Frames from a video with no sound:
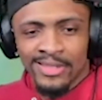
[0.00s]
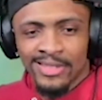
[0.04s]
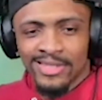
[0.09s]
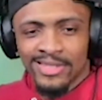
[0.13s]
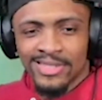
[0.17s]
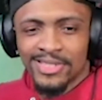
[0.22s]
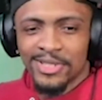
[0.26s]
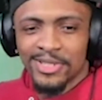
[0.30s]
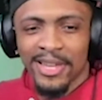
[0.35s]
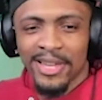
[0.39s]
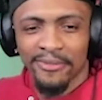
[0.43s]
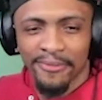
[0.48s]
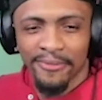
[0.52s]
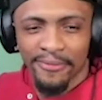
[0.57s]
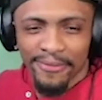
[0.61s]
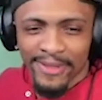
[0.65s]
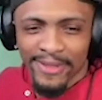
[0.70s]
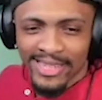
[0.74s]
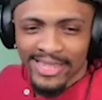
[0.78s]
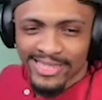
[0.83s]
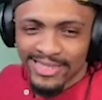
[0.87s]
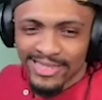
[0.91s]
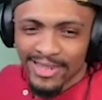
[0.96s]
You get for
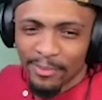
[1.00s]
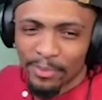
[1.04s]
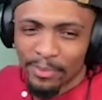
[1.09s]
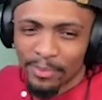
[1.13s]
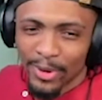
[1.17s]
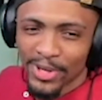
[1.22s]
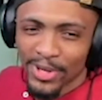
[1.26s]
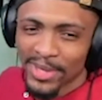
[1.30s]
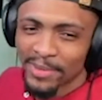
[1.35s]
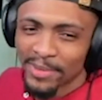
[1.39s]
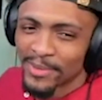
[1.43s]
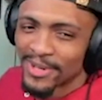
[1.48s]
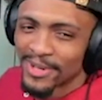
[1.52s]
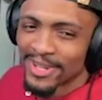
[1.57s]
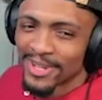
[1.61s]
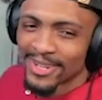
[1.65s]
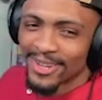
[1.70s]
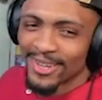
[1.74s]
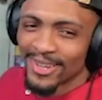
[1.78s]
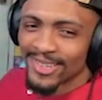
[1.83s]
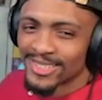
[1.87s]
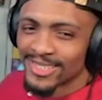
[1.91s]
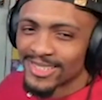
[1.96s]
flexing the Pokemon
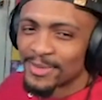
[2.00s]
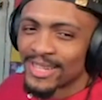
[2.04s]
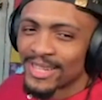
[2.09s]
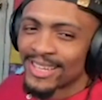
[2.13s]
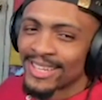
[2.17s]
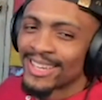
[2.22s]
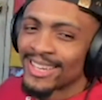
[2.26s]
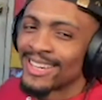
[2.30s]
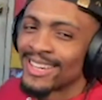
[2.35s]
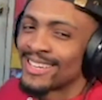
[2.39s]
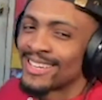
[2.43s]
cards, my guy.